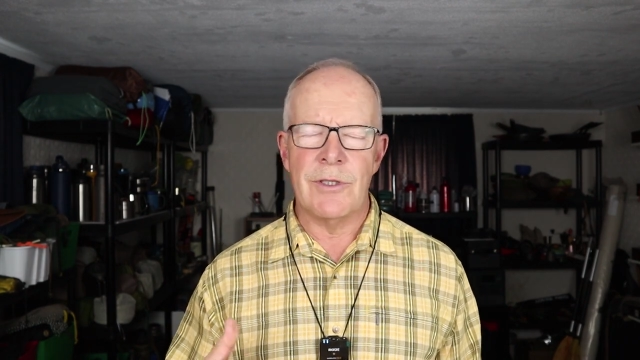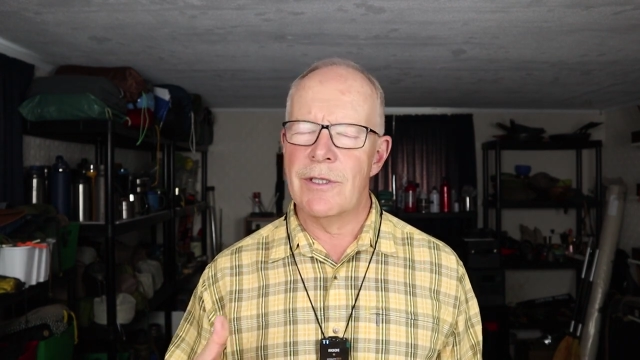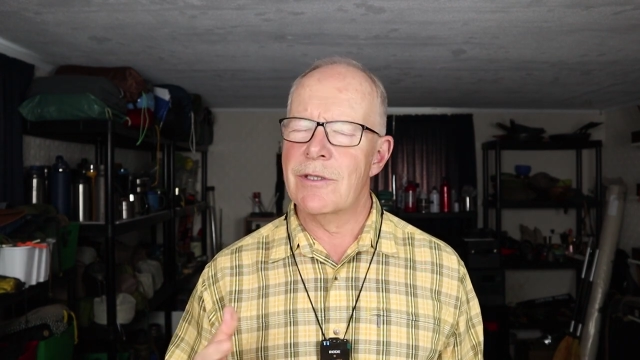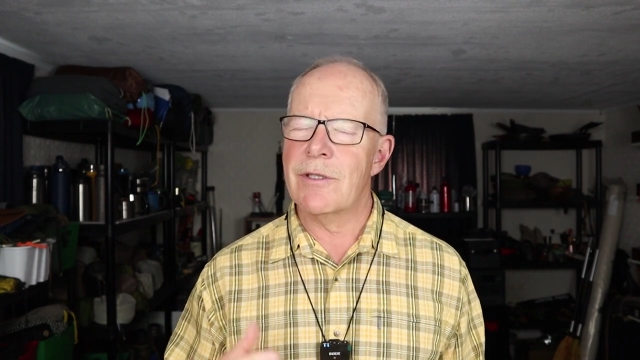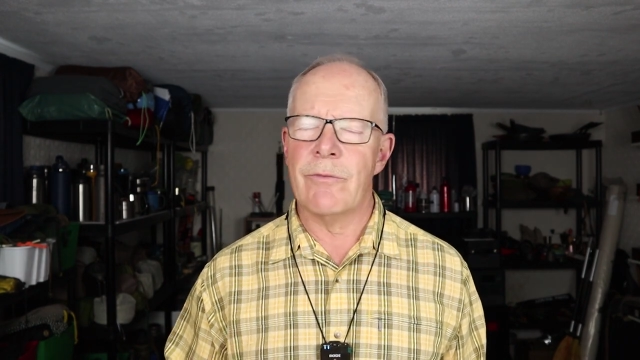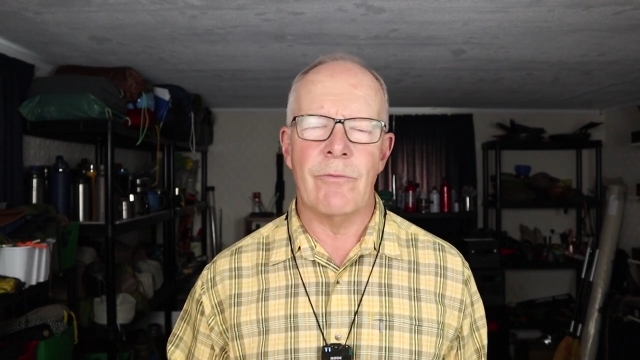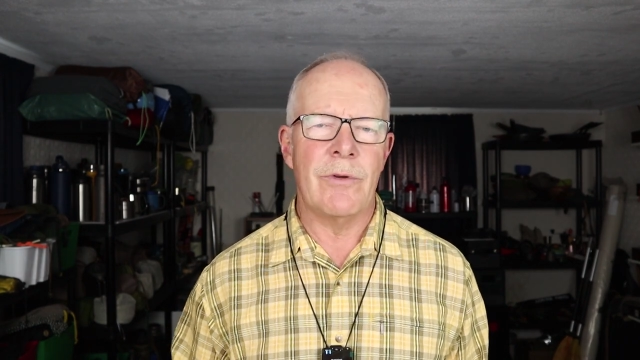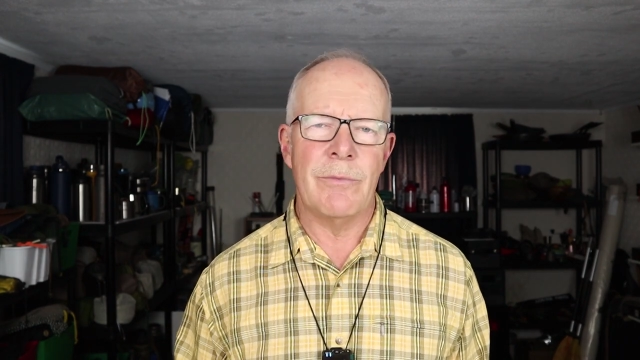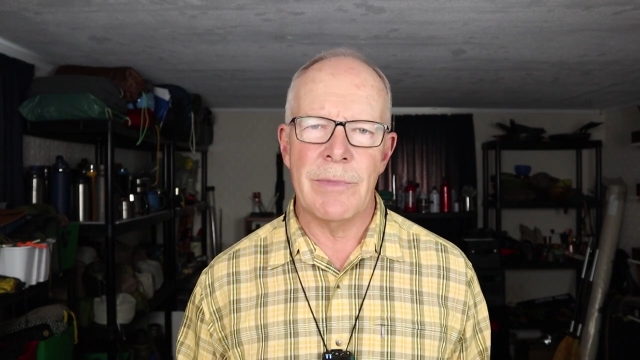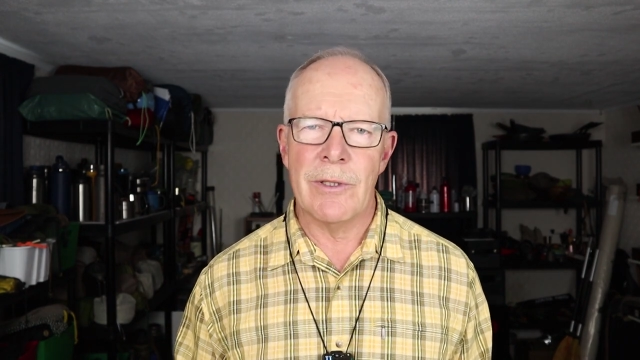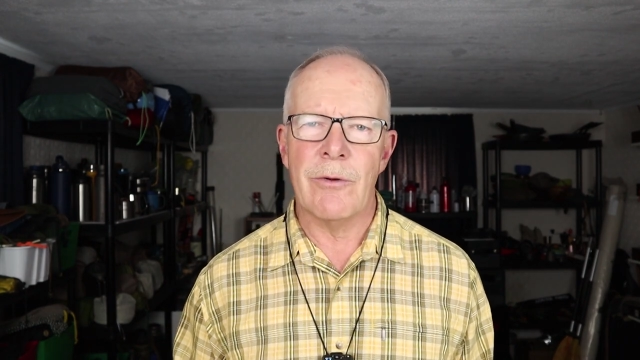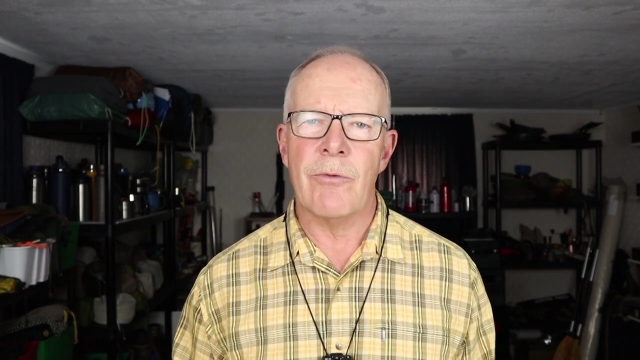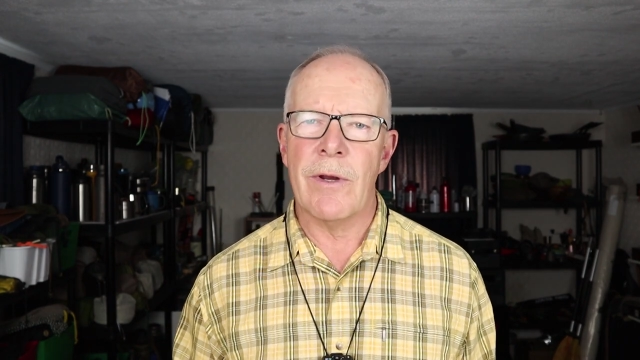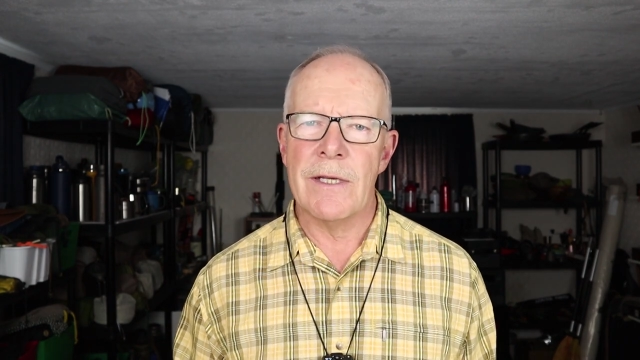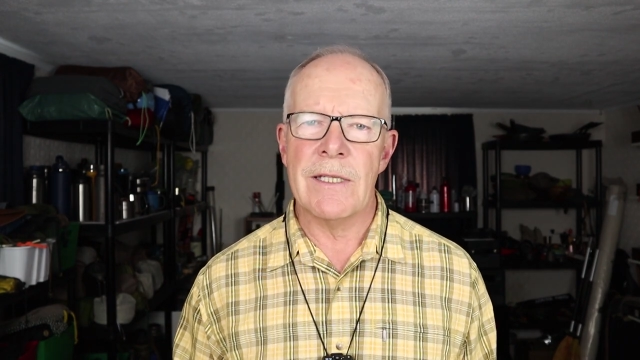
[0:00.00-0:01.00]
geez, it would be
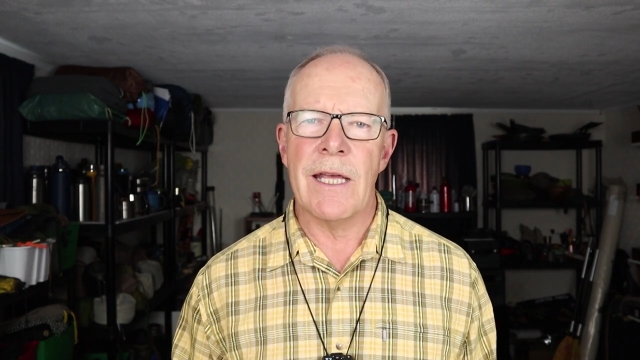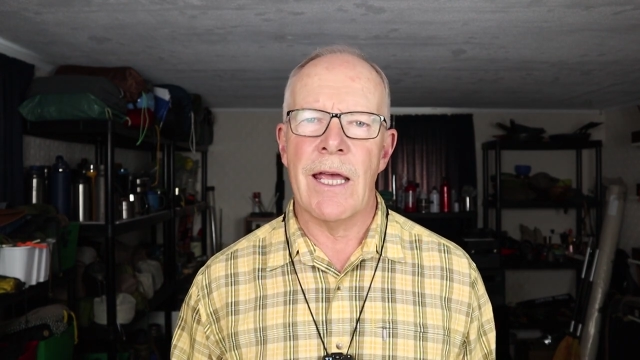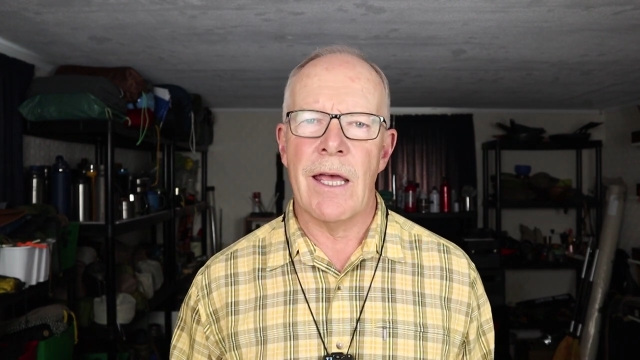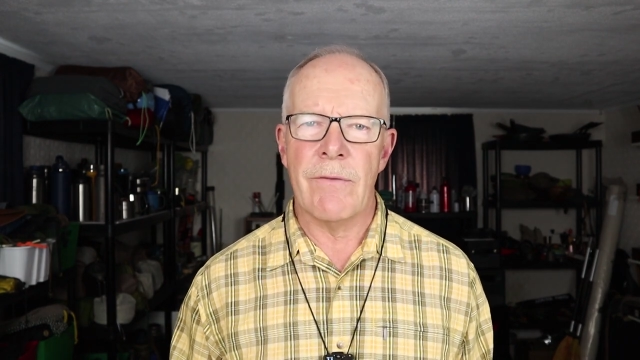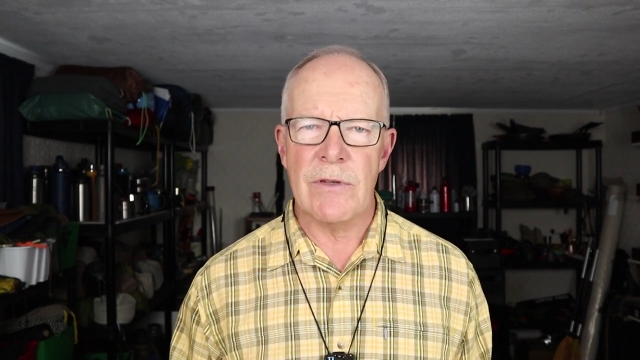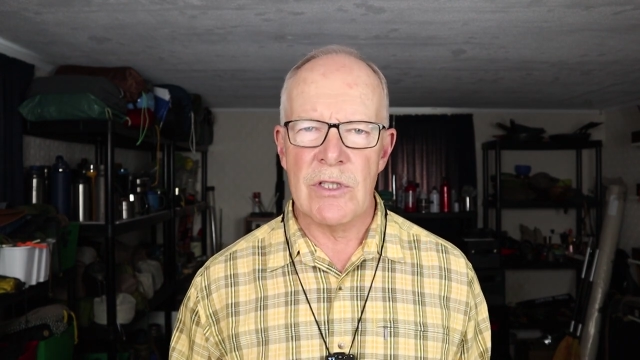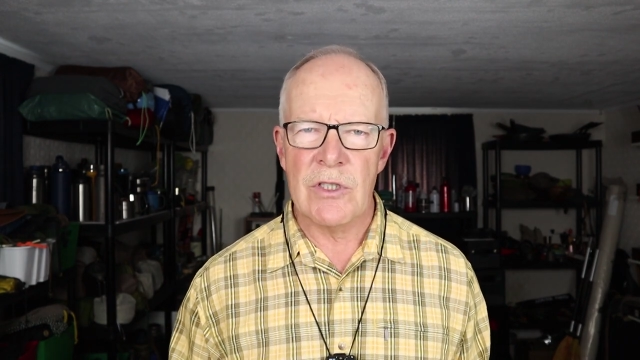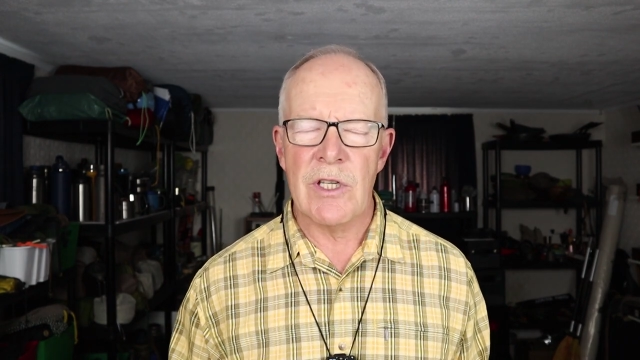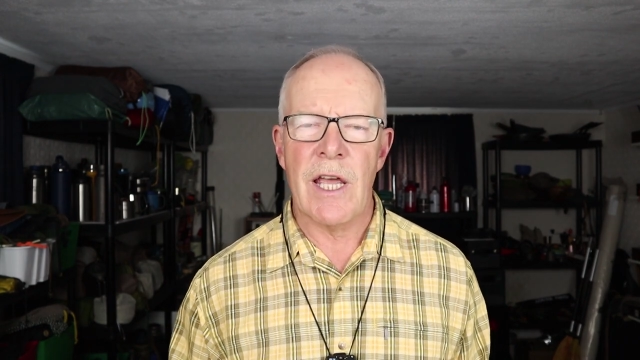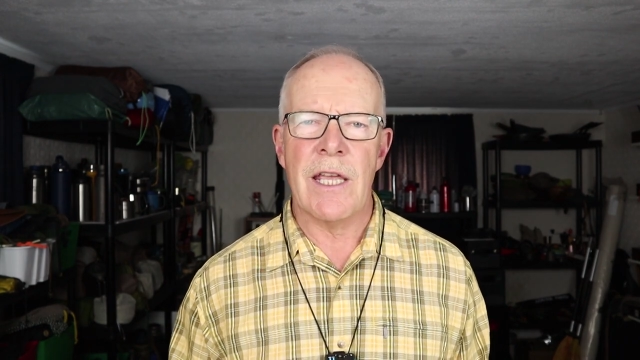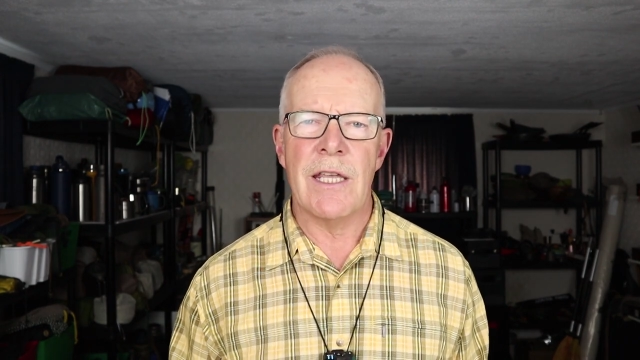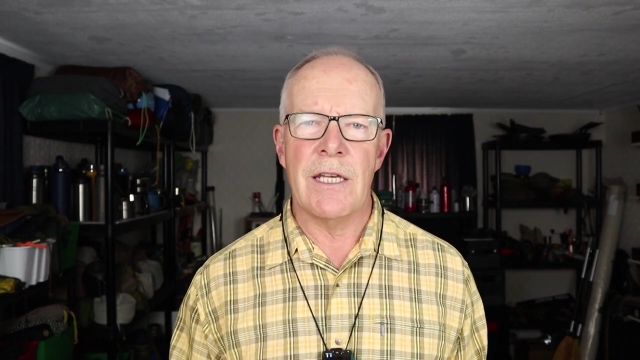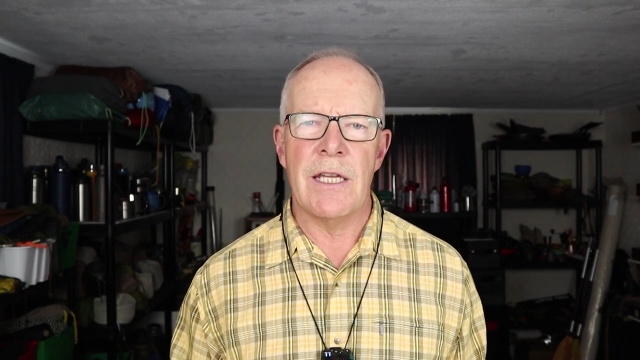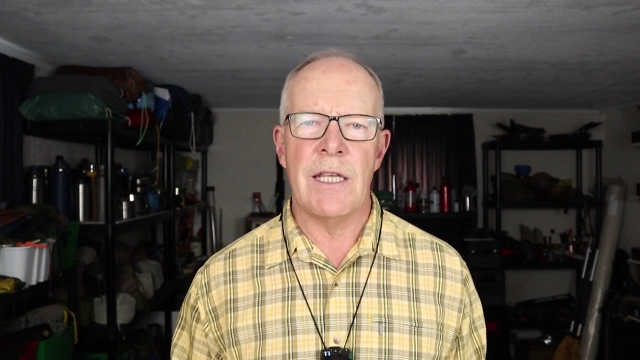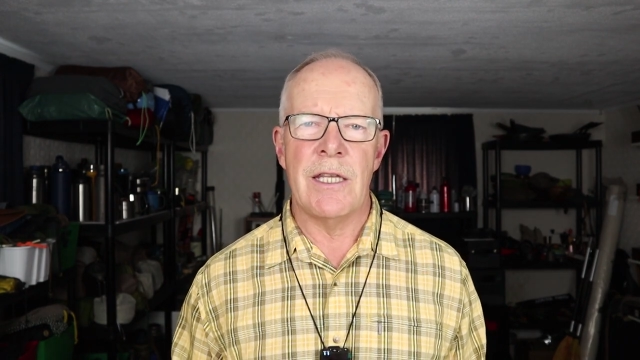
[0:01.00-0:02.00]
great to have a second